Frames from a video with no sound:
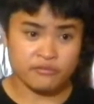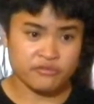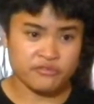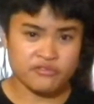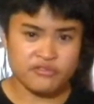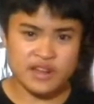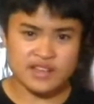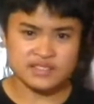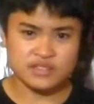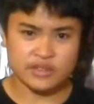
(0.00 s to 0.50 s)

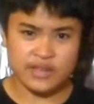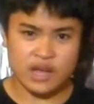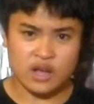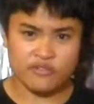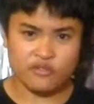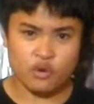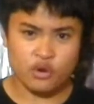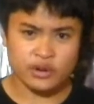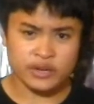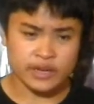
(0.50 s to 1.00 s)
Fresno,
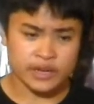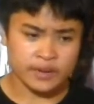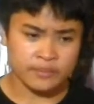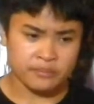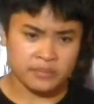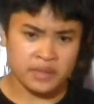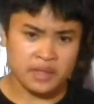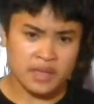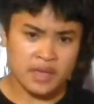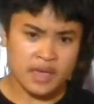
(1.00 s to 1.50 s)
California.
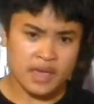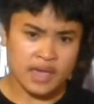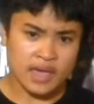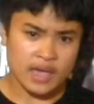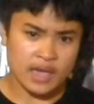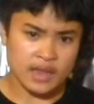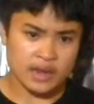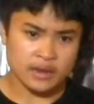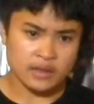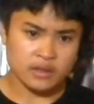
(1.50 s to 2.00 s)

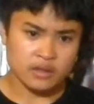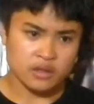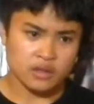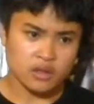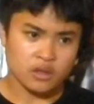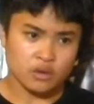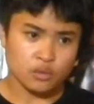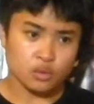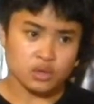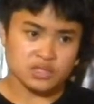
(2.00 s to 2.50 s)
And
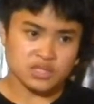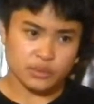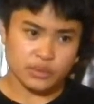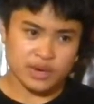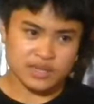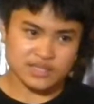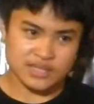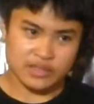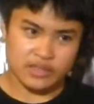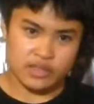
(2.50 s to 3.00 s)
once I
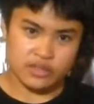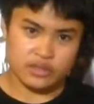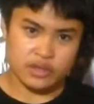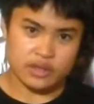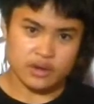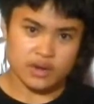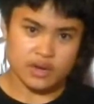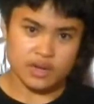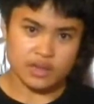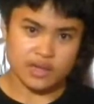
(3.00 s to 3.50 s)
went inside the
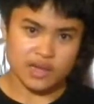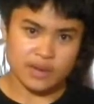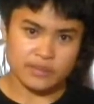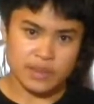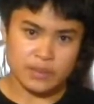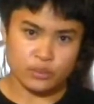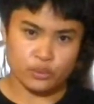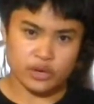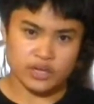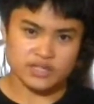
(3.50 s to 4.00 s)
theater, a lot of
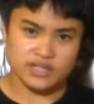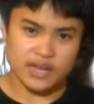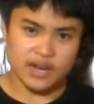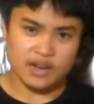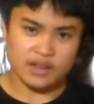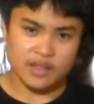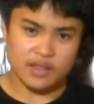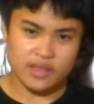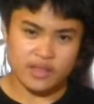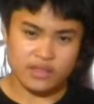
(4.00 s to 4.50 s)
people were excited
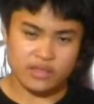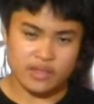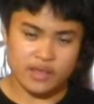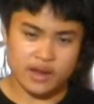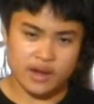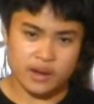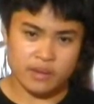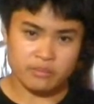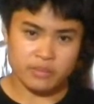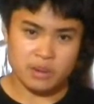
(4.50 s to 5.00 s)
in
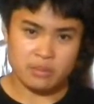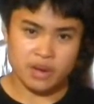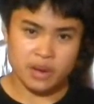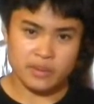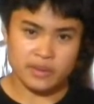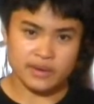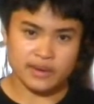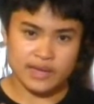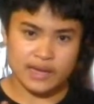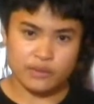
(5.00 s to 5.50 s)
there. My mom
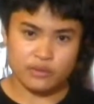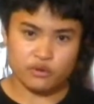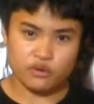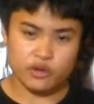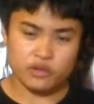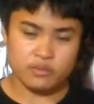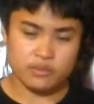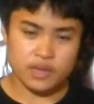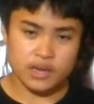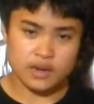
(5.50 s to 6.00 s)
and dad were
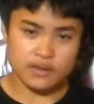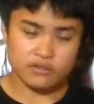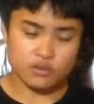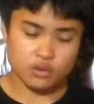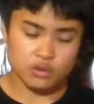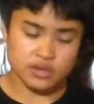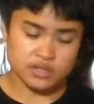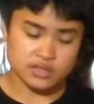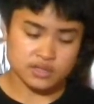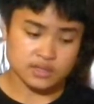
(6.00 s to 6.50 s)
with me, and of
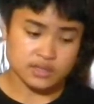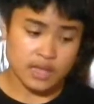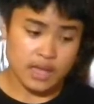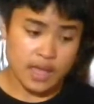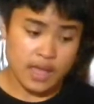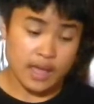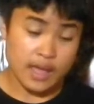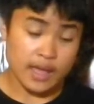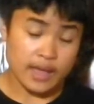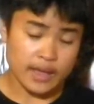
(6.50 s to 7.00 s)
course,
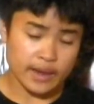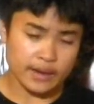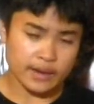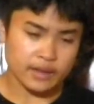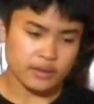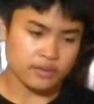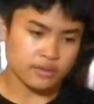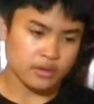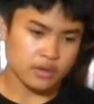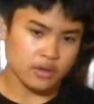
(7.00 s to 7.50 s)
and
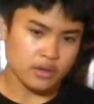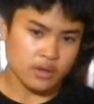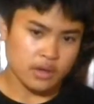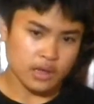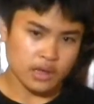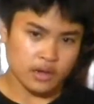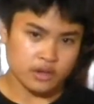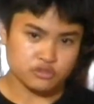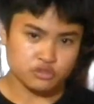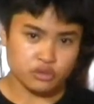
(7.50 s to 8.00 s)

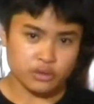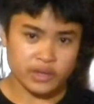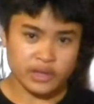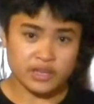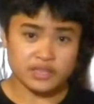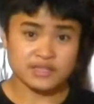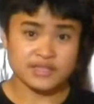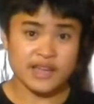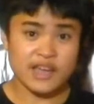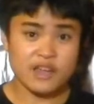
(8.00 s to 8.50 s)
I was really
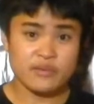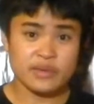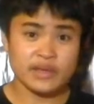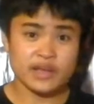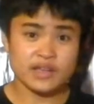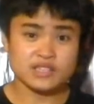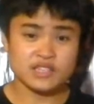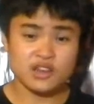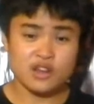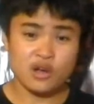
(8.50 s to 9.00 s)
excited
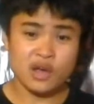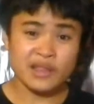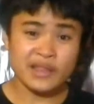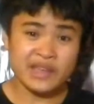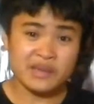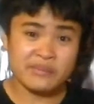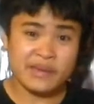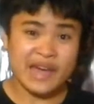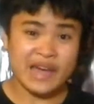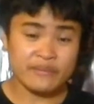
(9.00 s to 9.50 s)
because, I
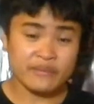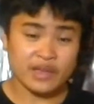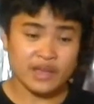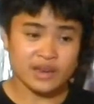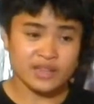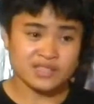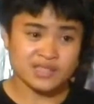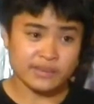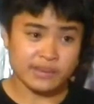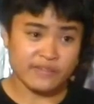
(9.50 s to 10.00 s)
like Batman.
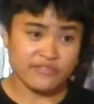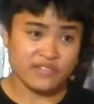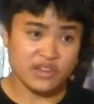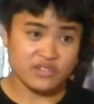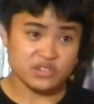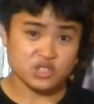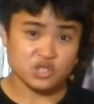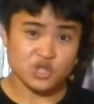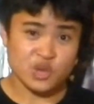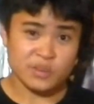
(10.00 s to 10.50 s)
He's not my
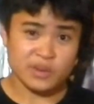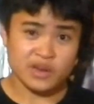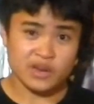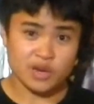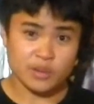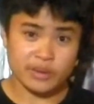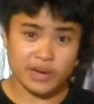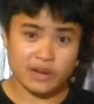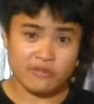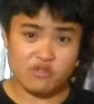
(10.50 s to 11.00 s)
favorite
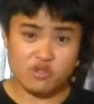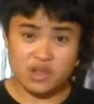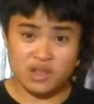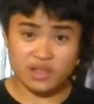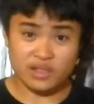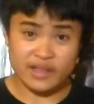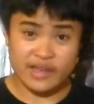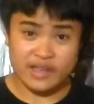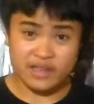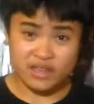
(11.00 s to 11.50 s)
superhero, but I really
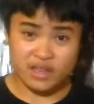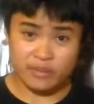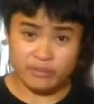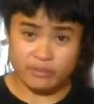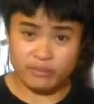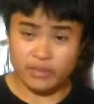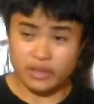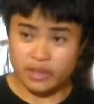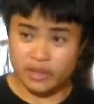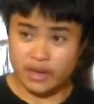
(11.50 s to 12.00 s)
like
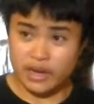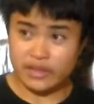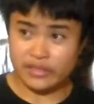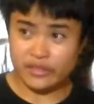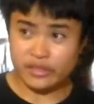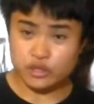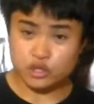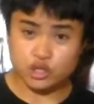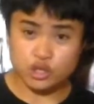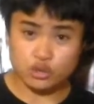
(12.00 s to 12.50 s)
him. I
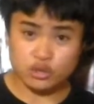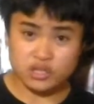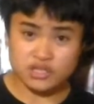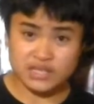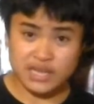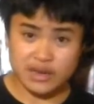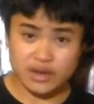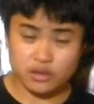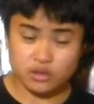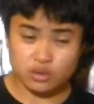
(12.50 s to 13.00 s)
thought the Joker
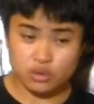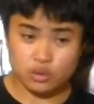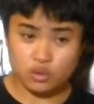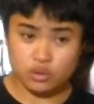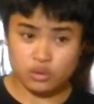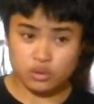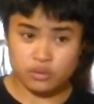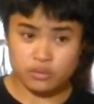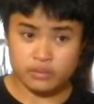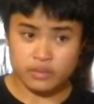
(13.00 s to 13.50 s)
sounded
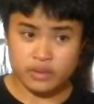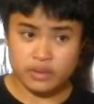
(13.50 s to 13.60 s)
cool.